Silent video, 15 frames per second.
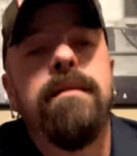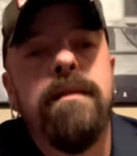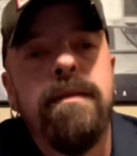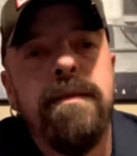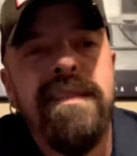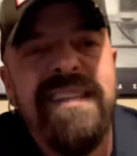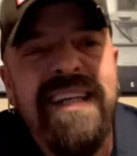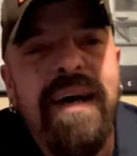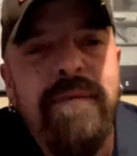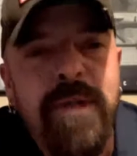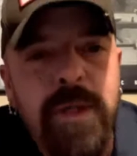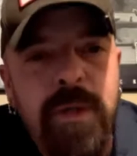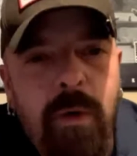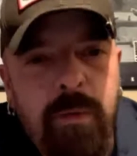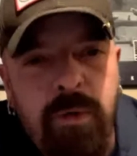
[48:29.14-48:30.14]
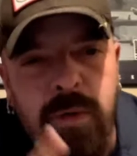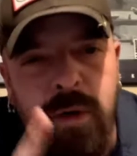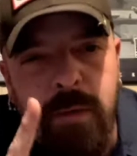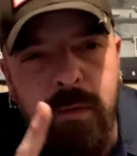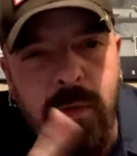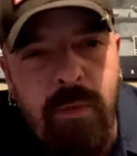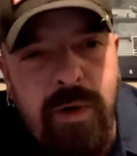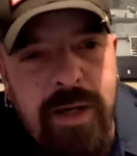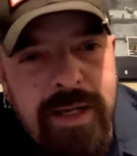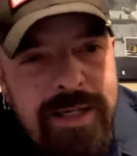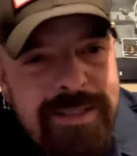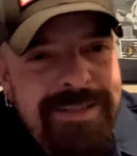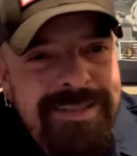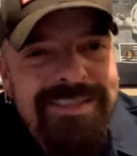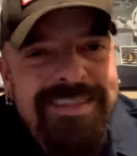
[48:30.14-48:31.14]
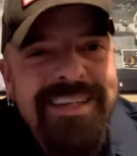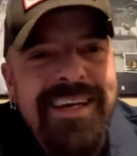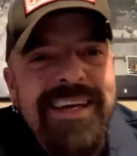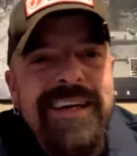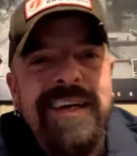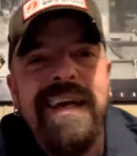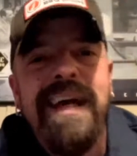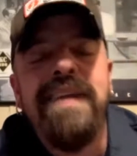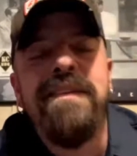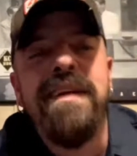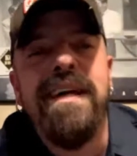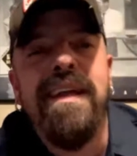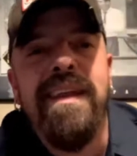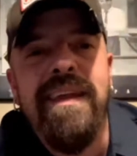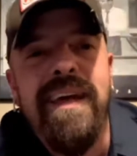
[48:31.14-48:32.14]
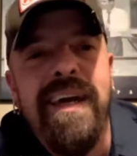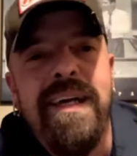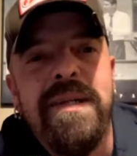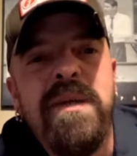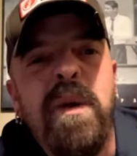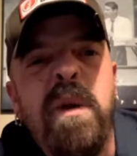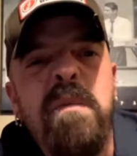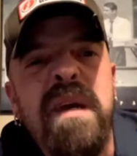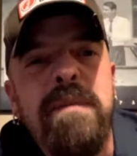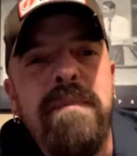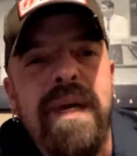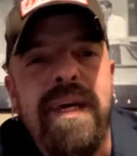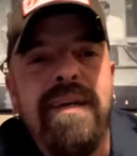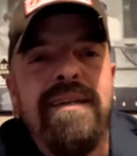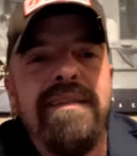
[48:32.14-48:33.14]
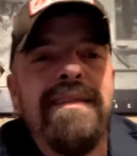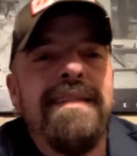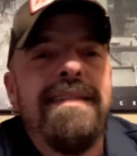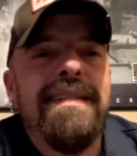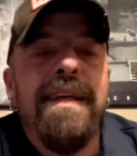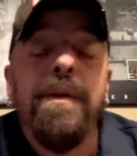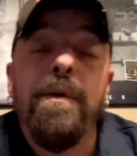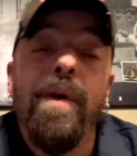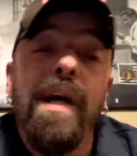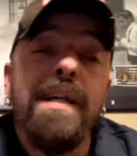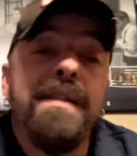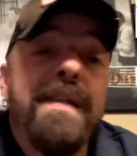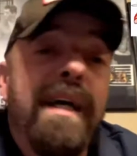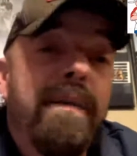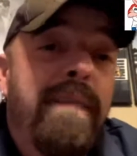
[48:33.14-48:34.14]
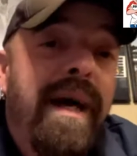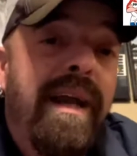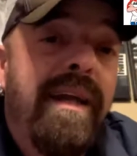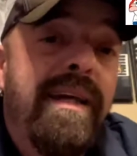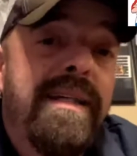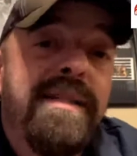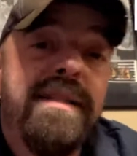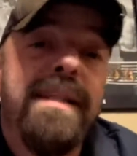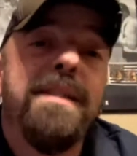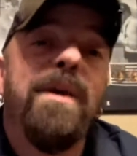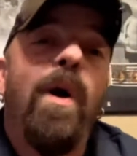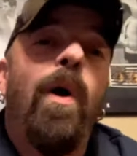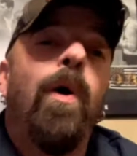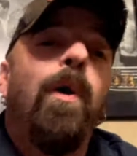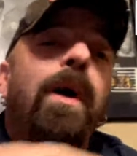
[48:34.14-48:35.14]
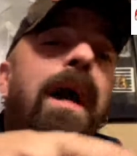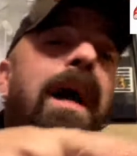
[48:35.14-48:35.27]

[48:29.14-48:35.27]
it's time to show them who number one is. And at the end of the day, it's going to be me. And the greatest thing about it is it's all going to